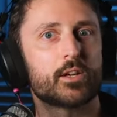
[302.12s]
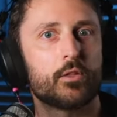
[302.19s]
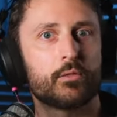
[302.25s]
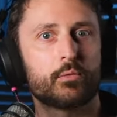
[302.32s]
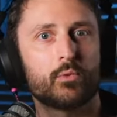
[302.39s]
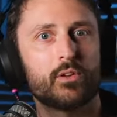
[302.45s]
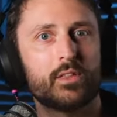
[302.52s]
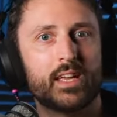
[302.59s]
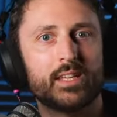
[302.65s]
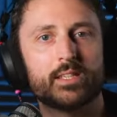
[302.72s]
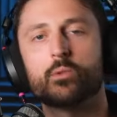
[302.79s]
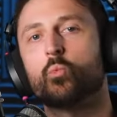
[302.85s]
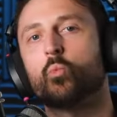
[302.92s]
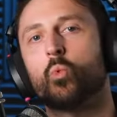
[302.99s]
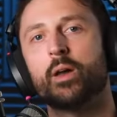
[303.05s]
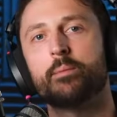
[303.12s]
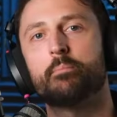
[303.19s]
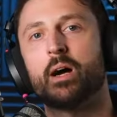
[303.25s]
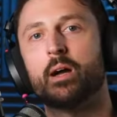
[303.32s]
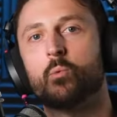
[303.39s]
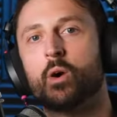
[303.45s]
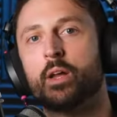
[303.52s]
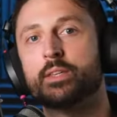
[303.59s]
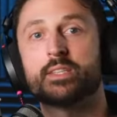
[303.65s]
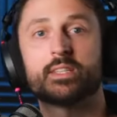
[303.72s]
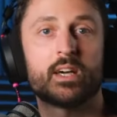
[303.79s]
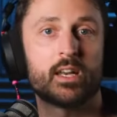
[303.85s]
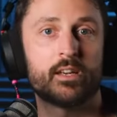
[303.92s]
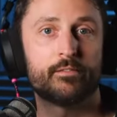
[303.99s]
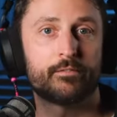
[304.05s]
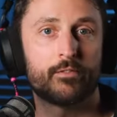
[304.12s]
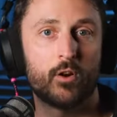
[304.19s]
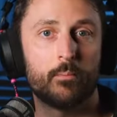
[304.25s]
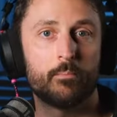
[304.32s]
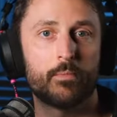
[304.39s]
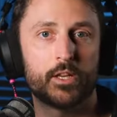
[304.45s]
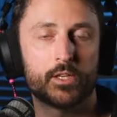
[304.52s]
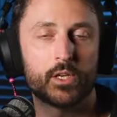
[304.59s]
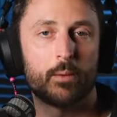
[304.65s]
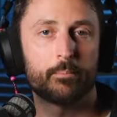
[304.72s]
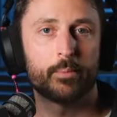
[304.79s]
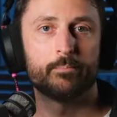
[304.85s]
through these one by one, starting from the top.